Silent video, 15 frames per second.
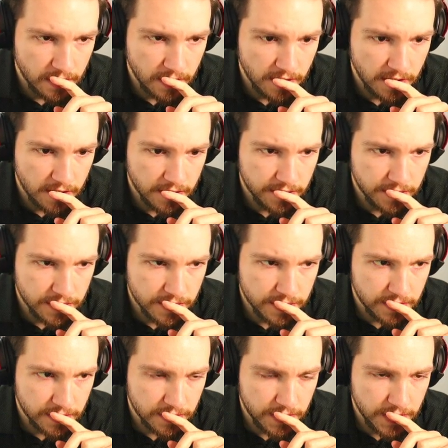And
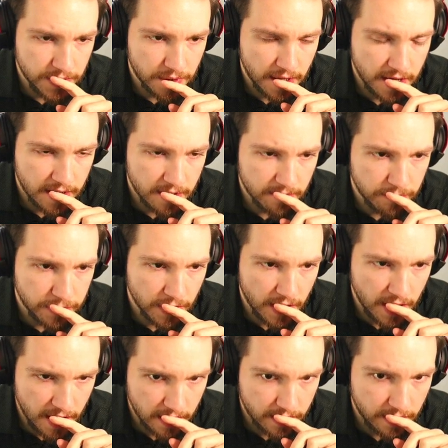you can't
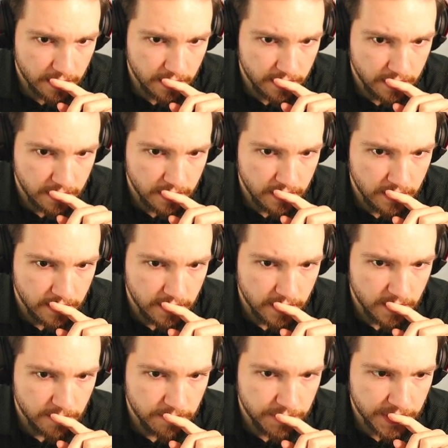block,
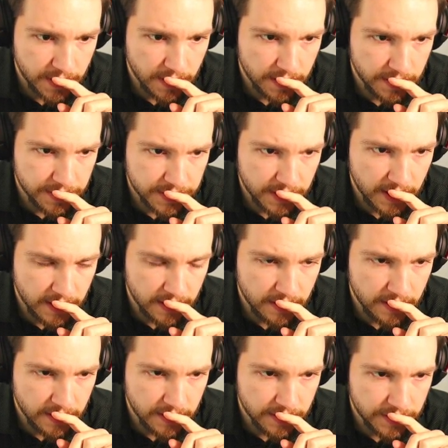because then
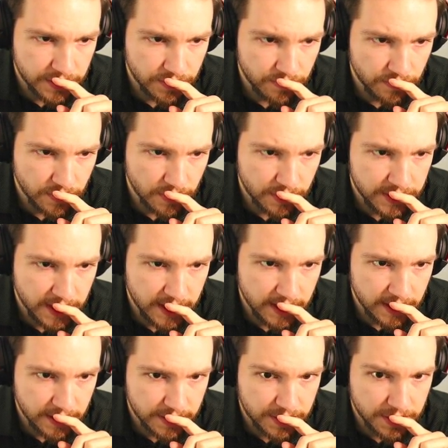it's rook
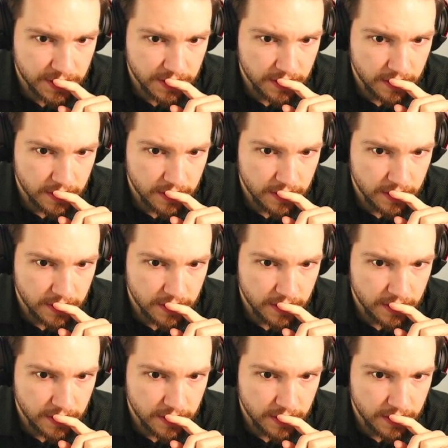takes.